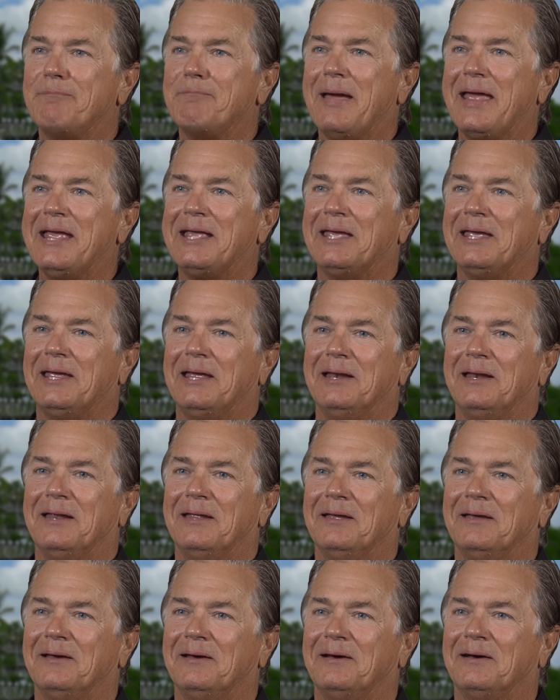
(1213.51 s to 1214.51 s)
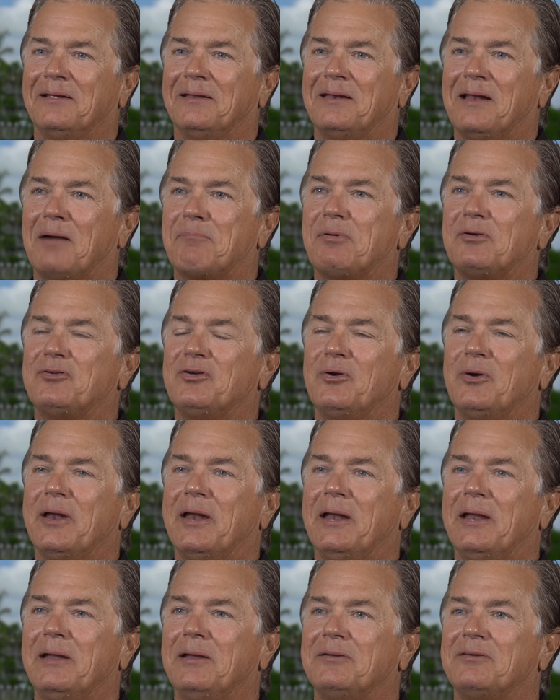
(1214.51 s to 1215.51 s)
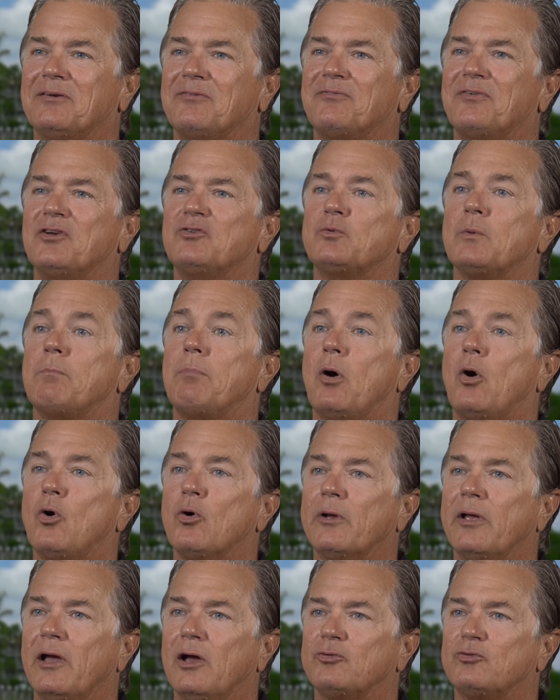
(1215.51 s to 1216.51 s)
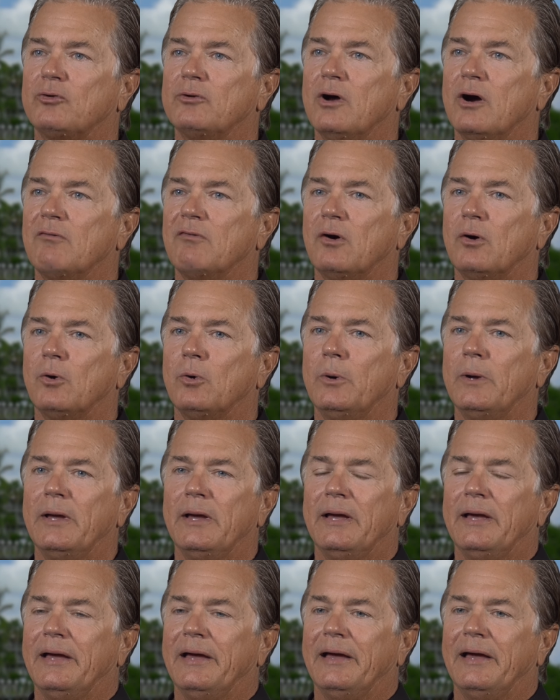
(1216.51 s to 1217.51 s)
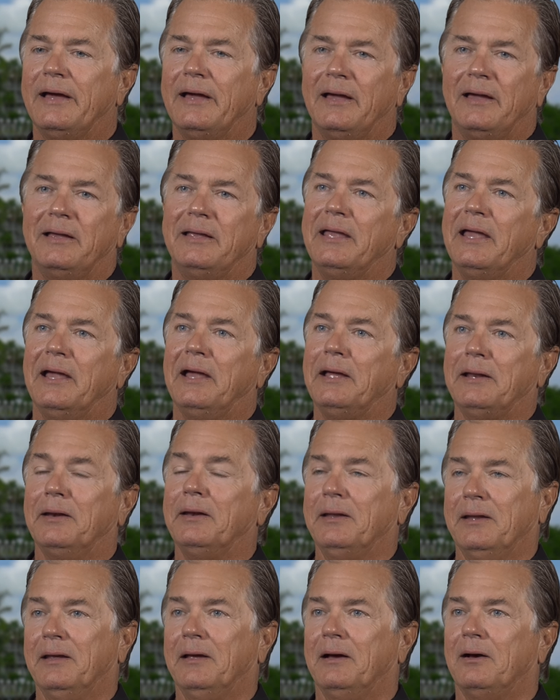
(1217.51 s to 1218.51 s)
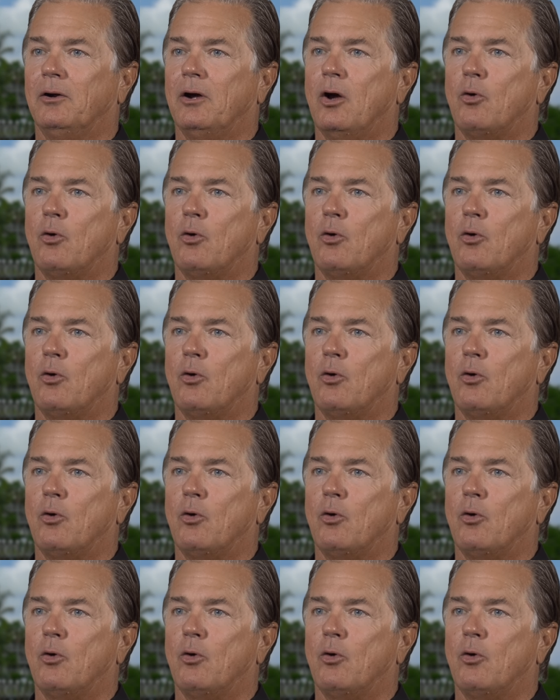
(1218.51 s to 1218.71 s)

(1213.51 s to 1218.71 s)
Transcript: the making. Uh, an opportunity to fish with Paul Castronovo, again, a,